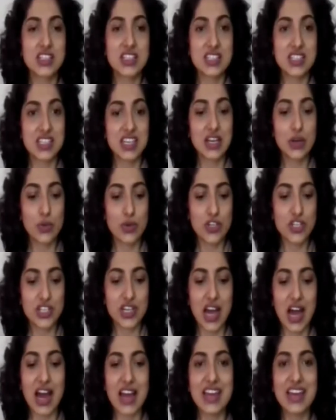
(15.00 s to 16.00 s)

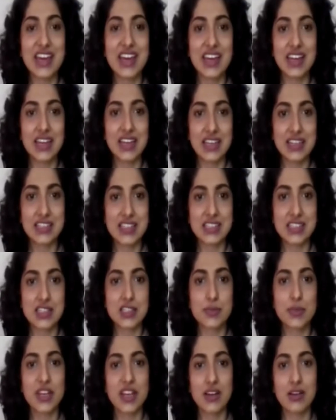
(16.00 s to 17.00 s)
distinguished IALS
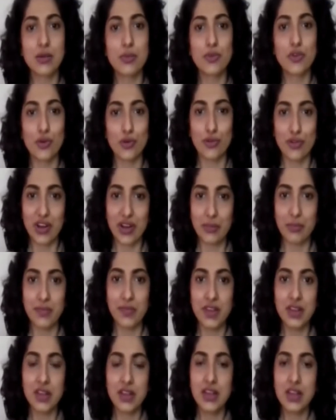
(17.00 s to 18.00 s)
speaker program,
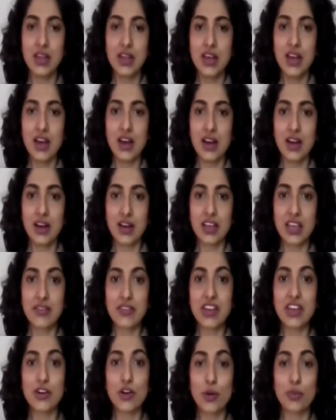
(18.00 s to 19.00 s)

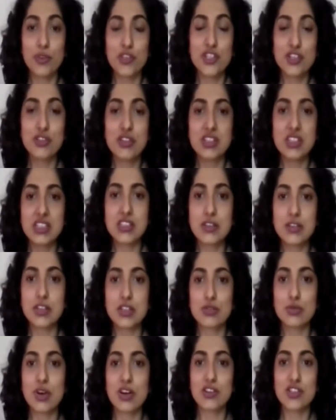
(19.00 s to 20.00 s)
giving an opportunity
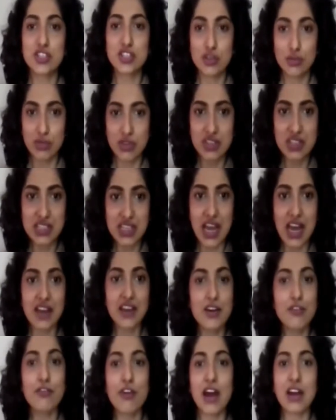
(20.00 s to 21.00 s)
to our students
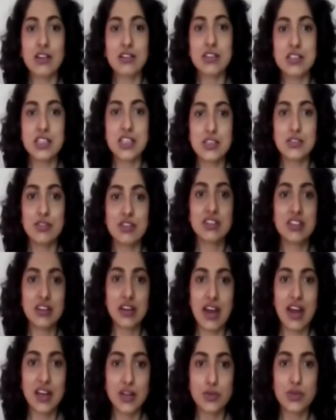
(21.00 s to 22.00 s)
and our faculty to
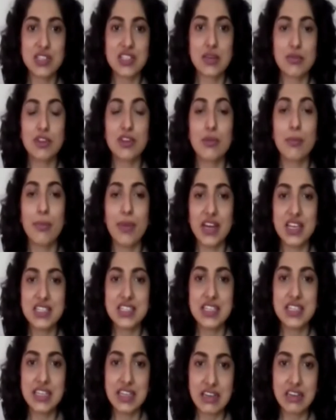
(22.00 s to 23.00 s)
interact with some of the
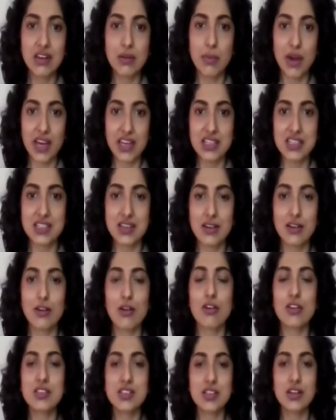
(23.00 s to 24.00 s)
best legal minds
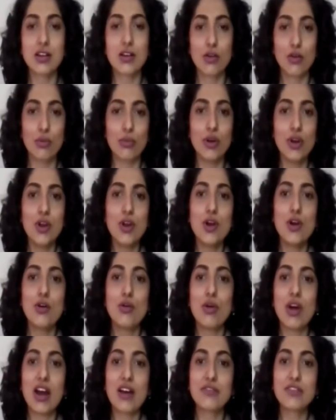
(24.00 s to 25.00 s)
across the globe
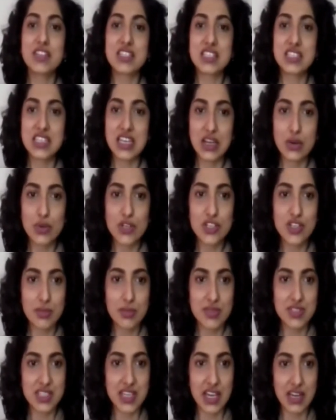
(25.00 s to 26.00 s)
who have distinguished
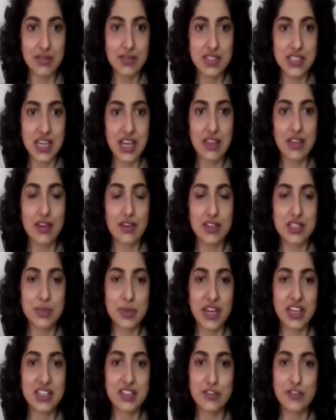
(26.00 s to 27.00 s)
themselves in their
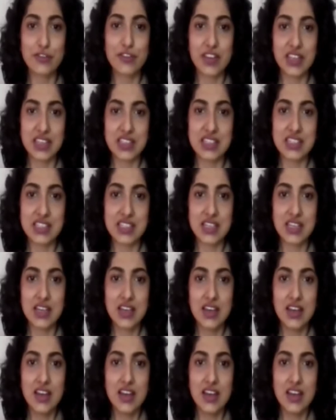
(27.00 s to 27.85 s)
respective fields.